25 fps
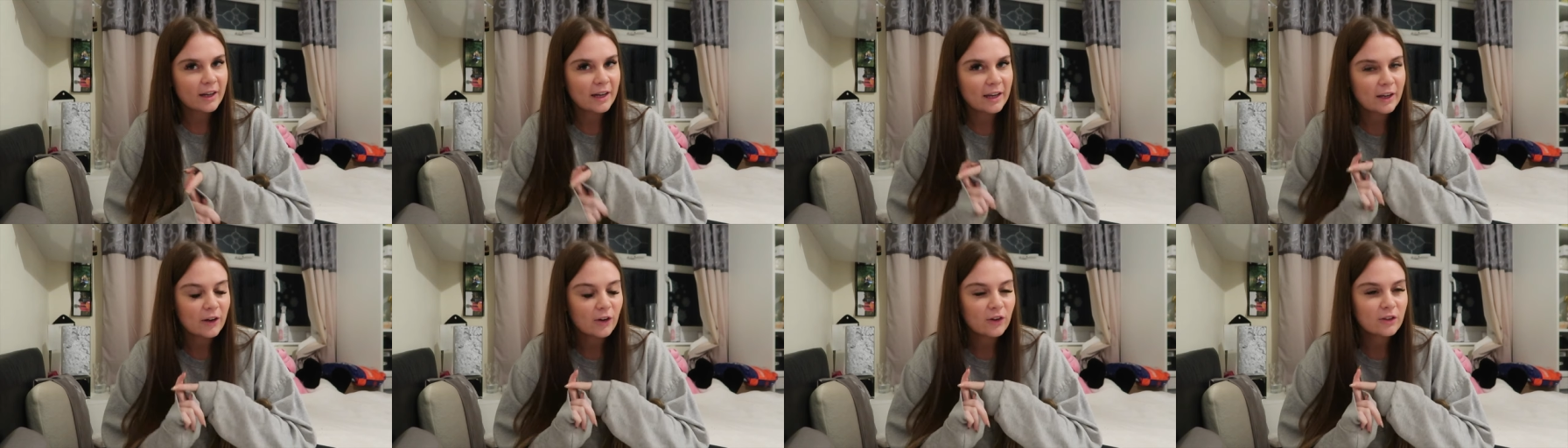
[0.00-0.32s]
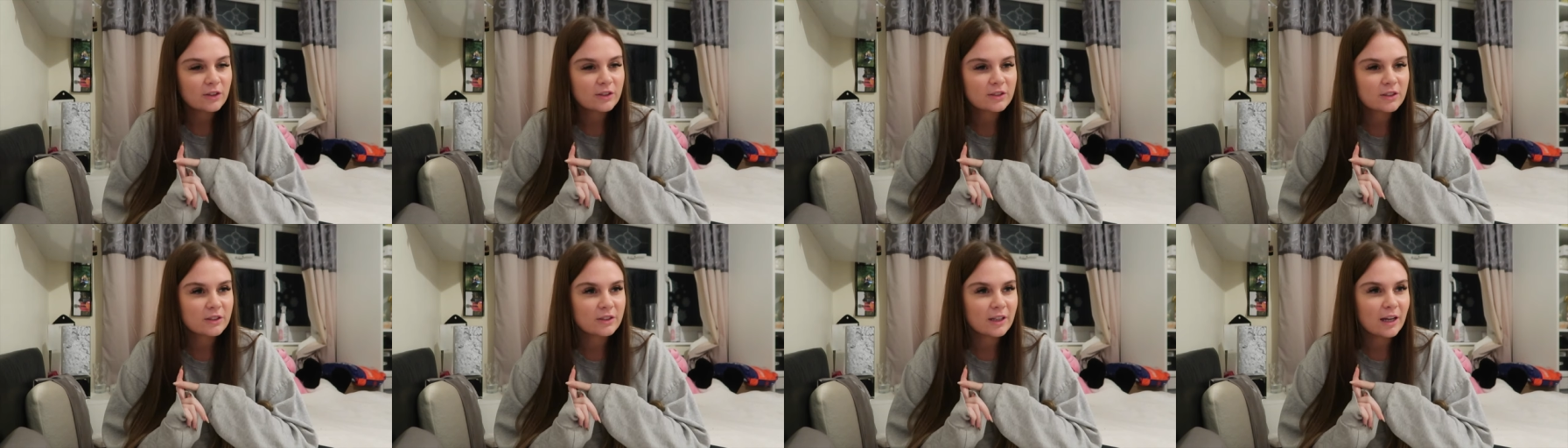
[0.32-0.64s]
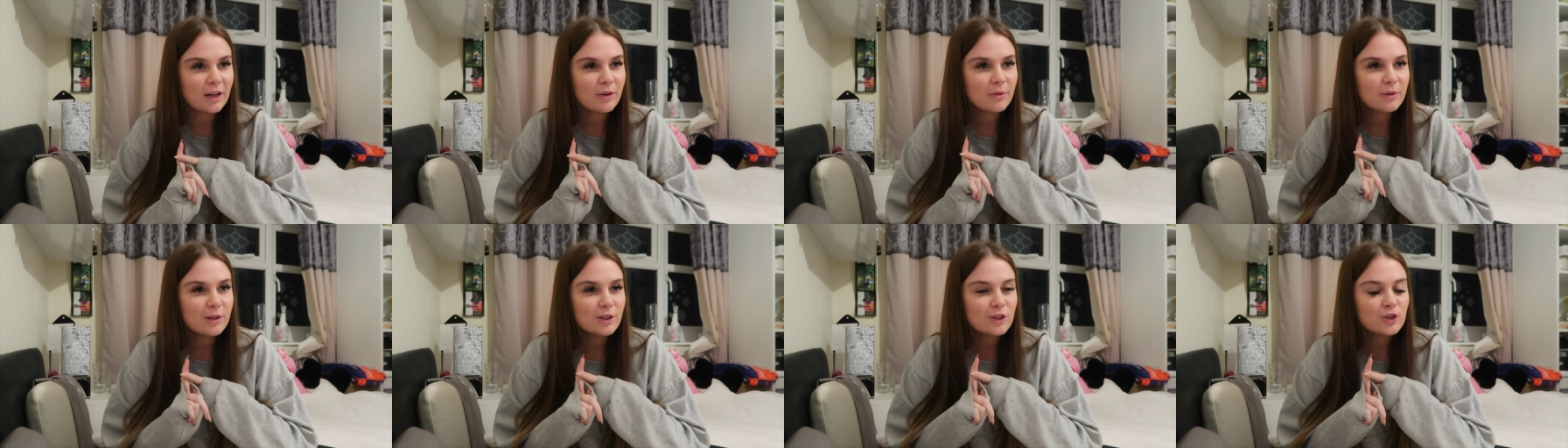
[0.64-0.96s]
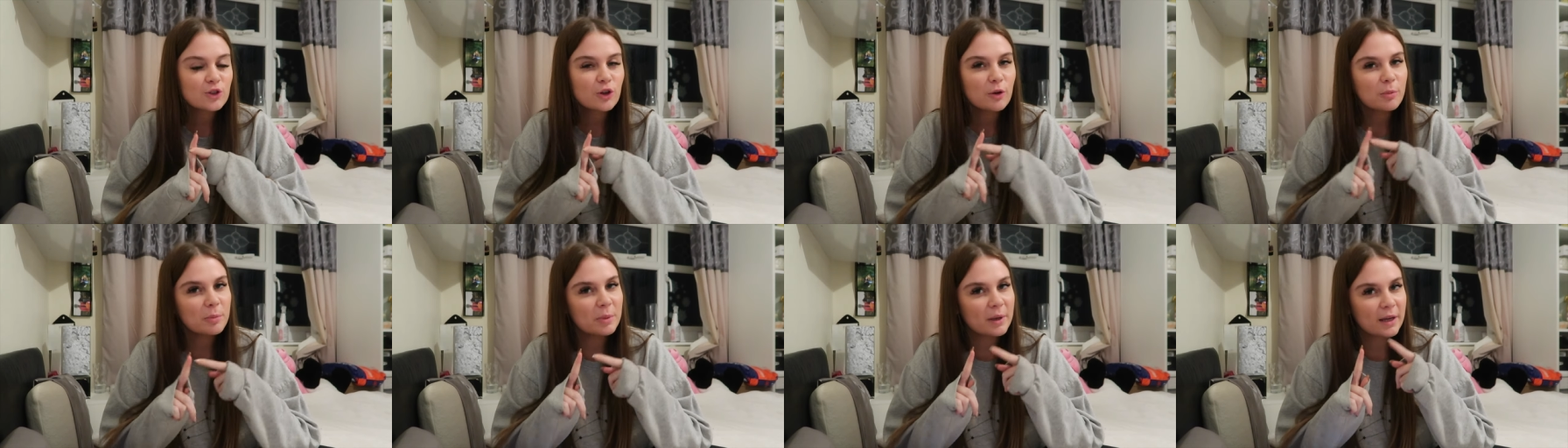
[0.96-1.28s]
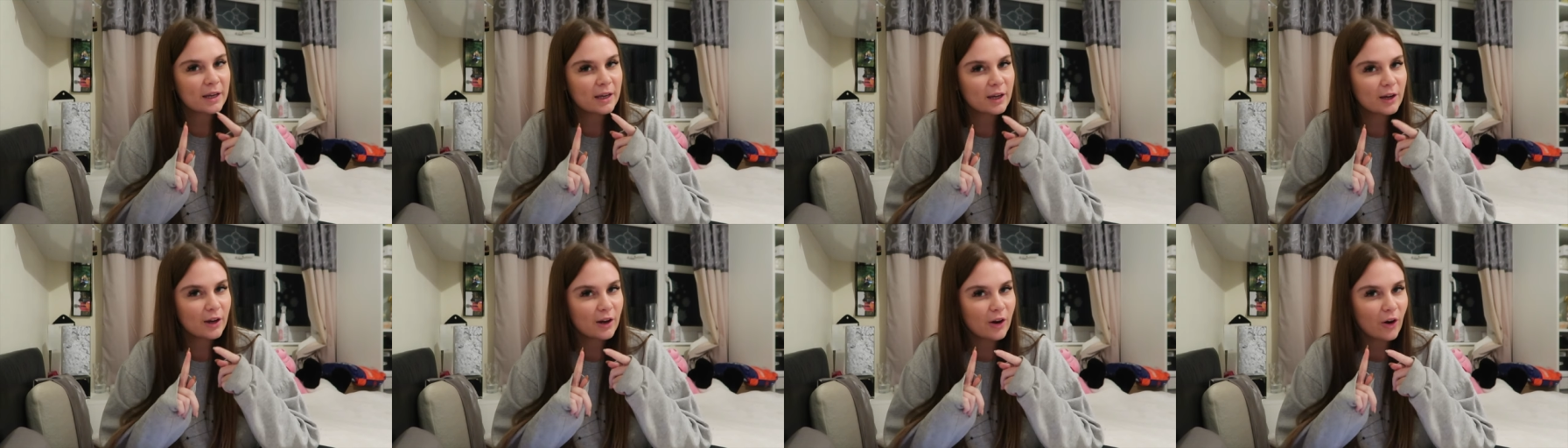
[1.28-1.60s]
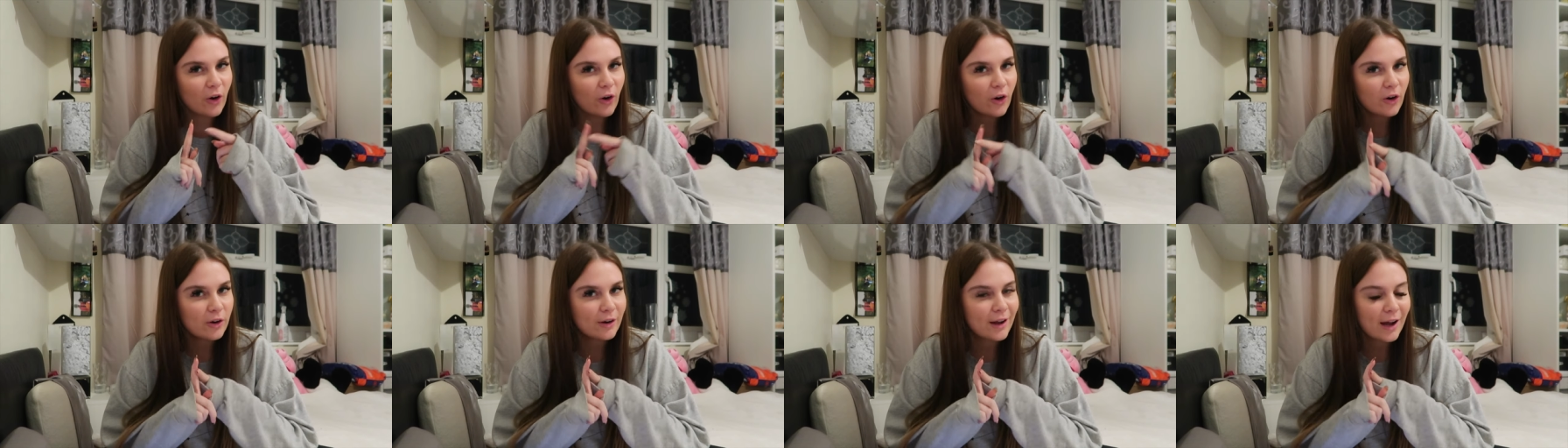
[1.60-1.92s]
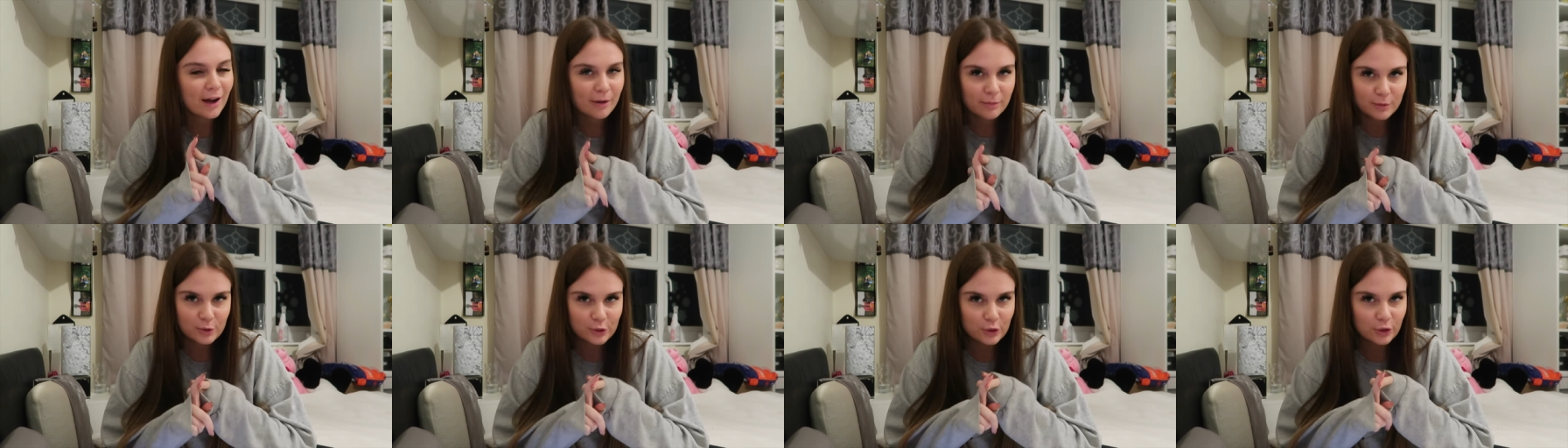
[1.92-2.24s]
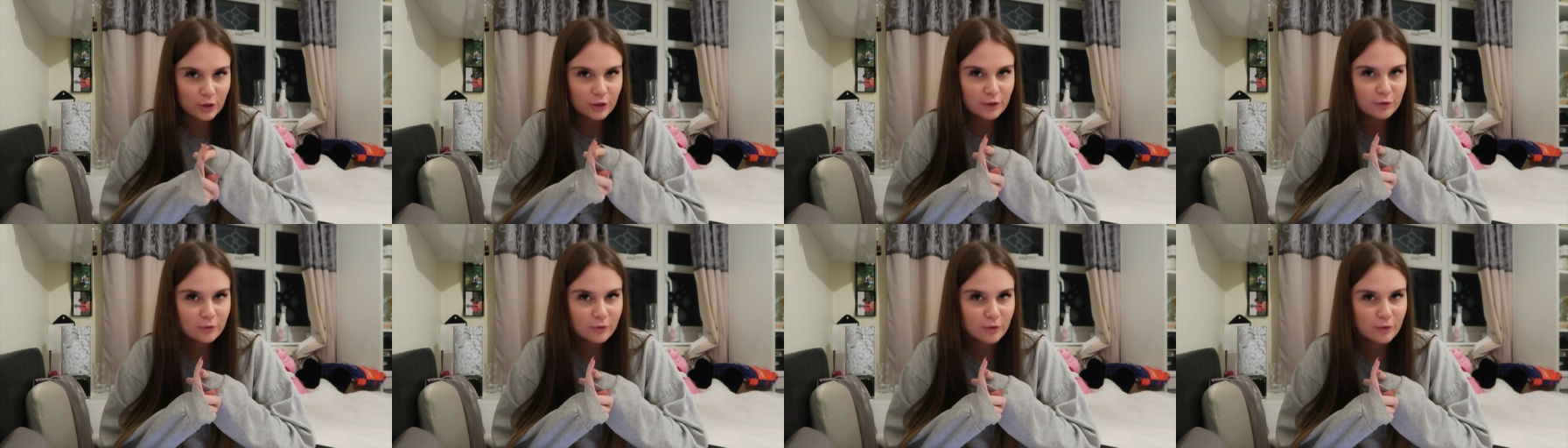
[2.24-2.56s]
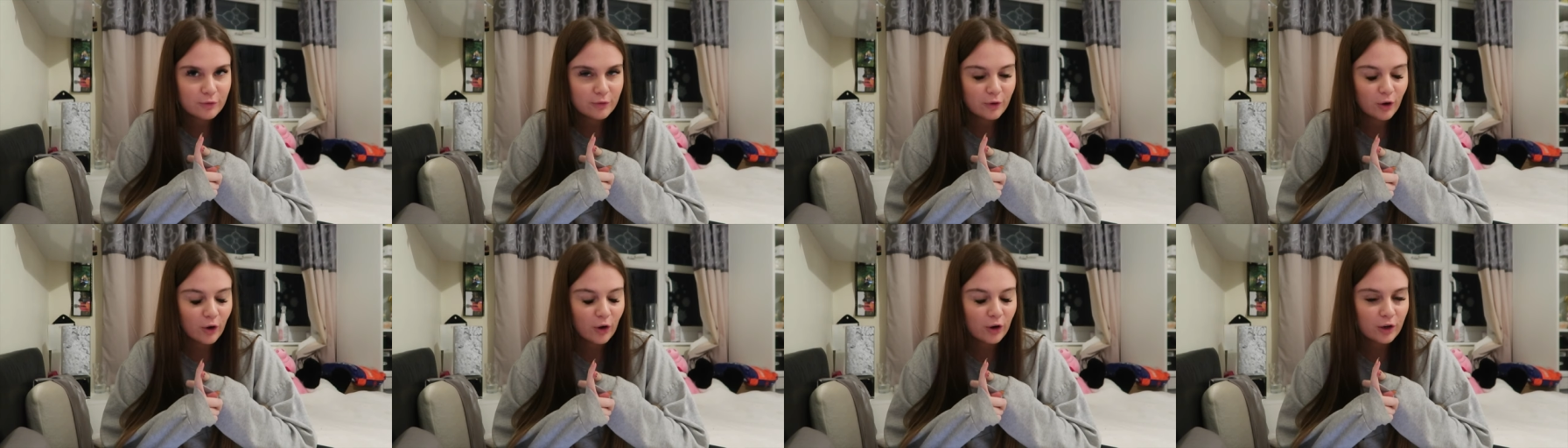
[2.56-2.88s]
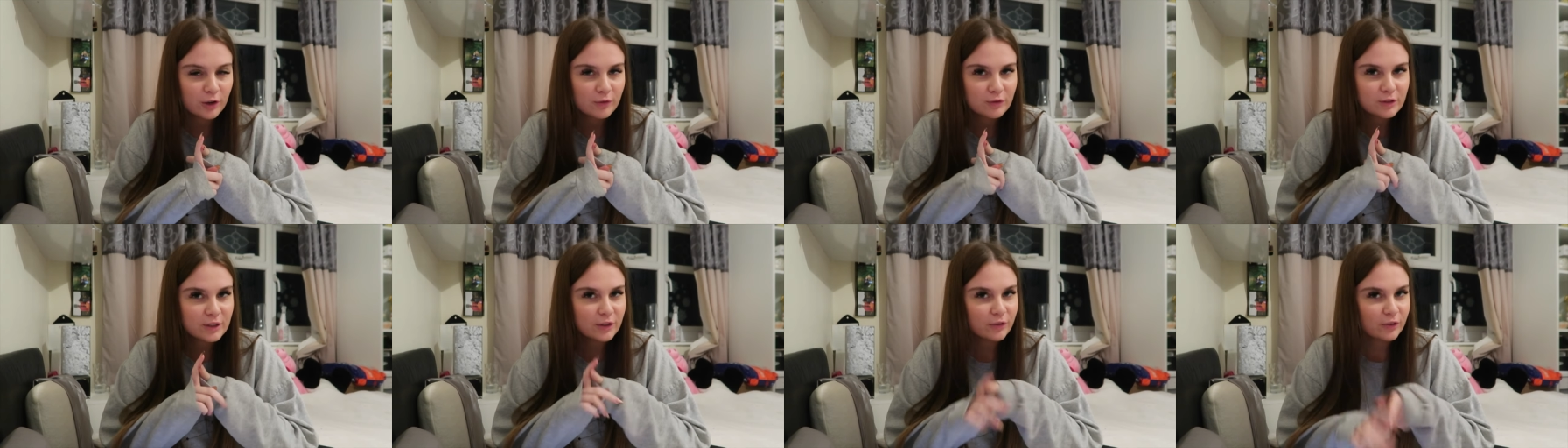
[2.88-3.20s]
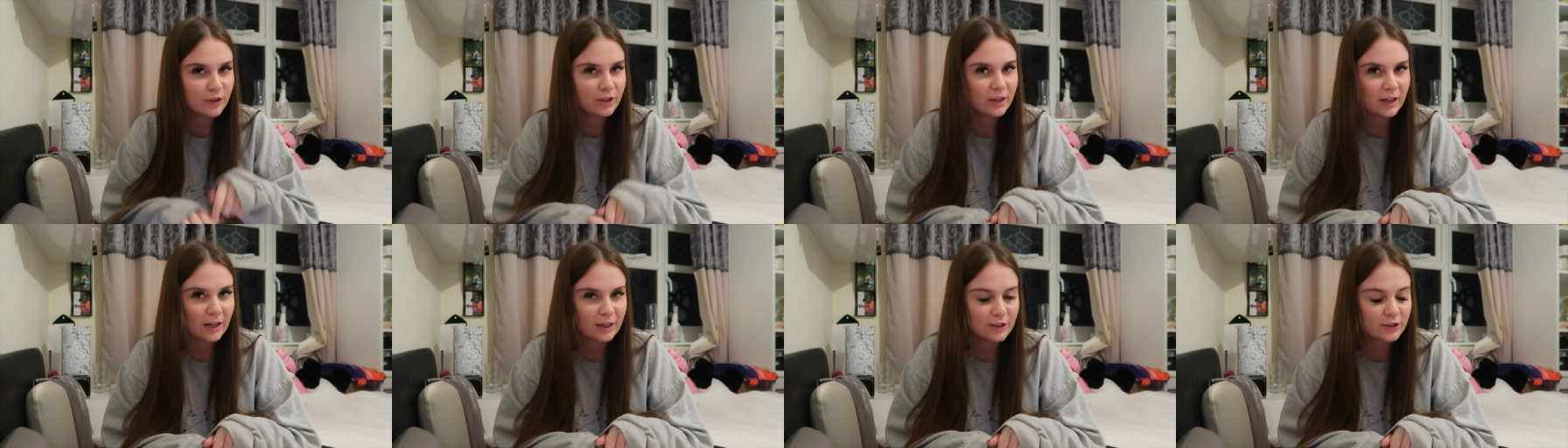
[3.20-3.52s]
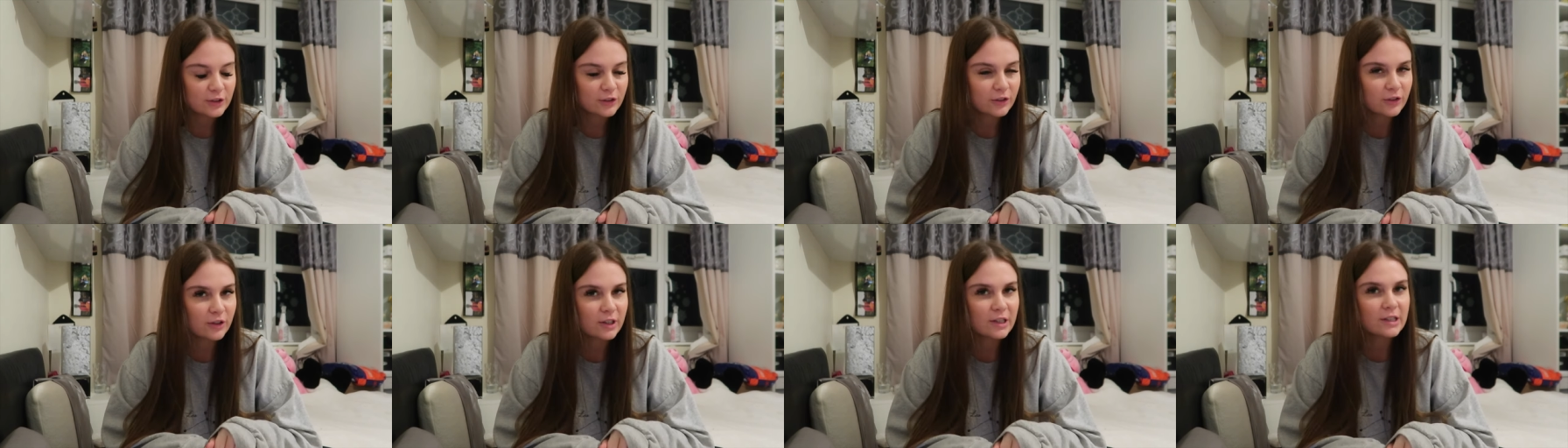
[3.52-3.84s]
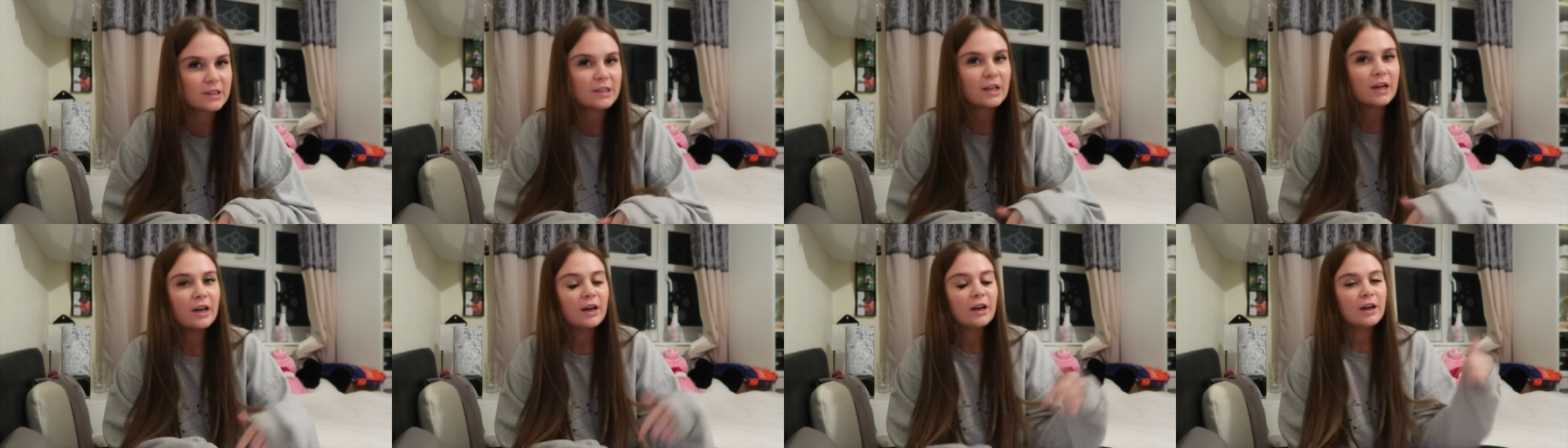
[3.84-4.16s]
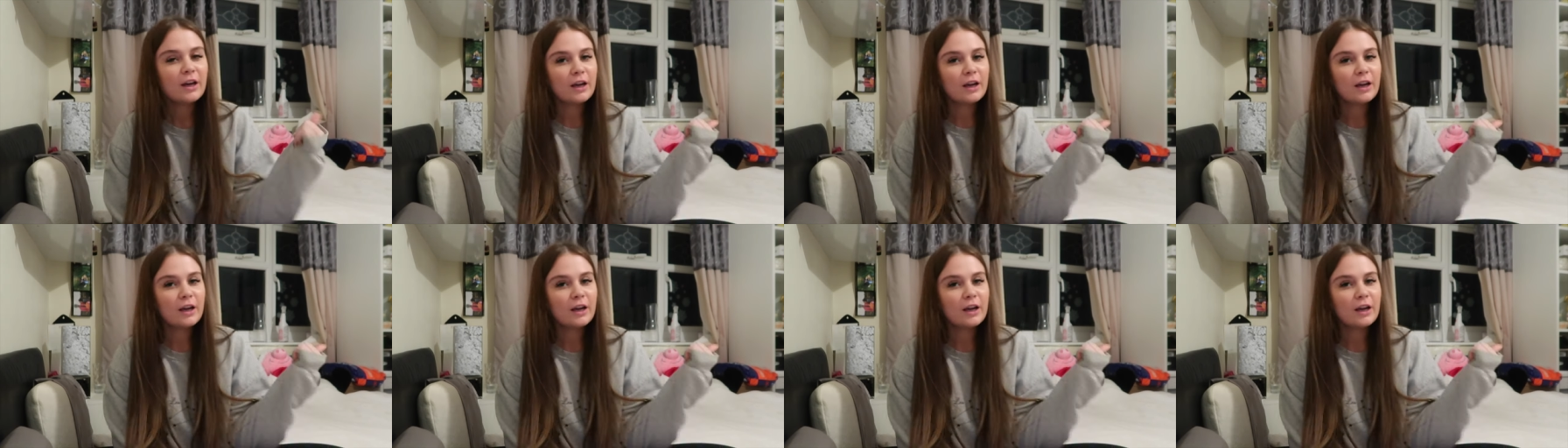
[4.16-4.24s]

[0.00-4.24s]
Okay guys, today we are shopping on Amazon for five different categories.